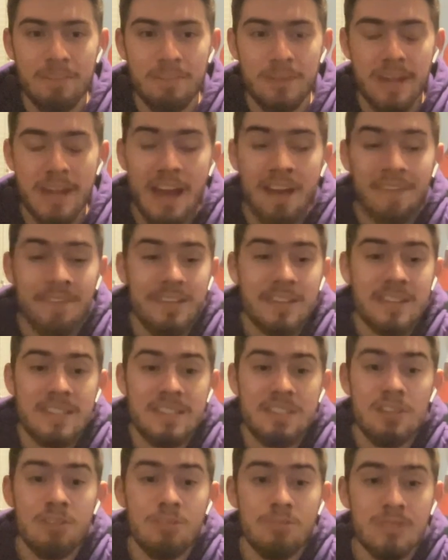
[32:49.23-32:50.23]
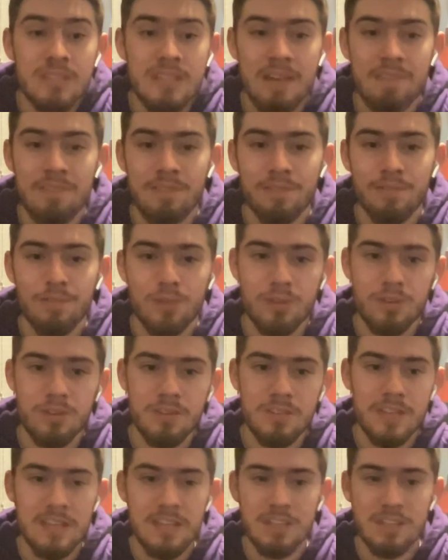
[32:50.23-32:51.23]
I mean, having 2
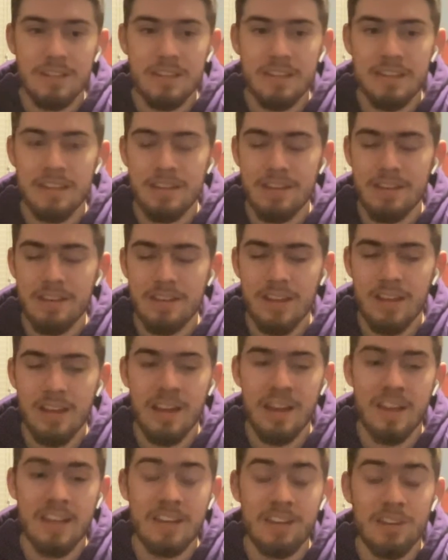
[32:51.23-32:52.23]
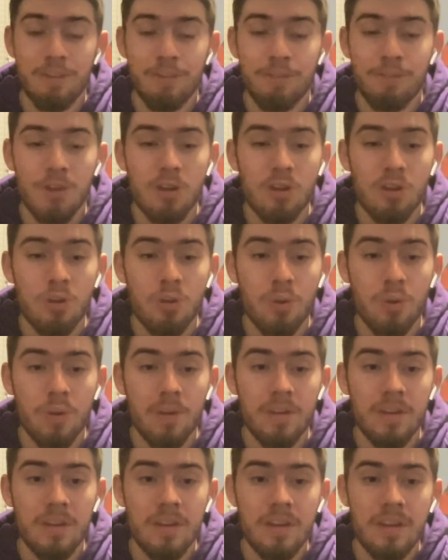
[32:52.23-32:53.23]
7-footers as in your front
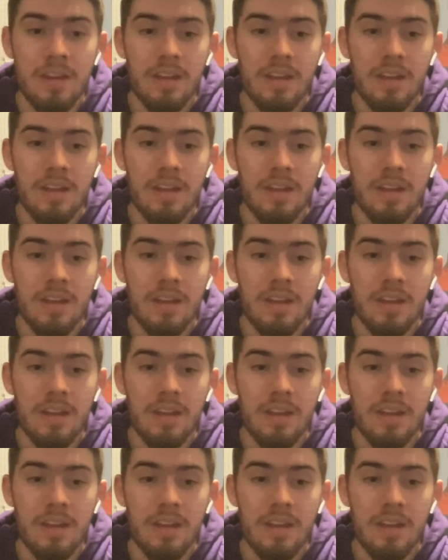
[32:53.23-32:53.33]
court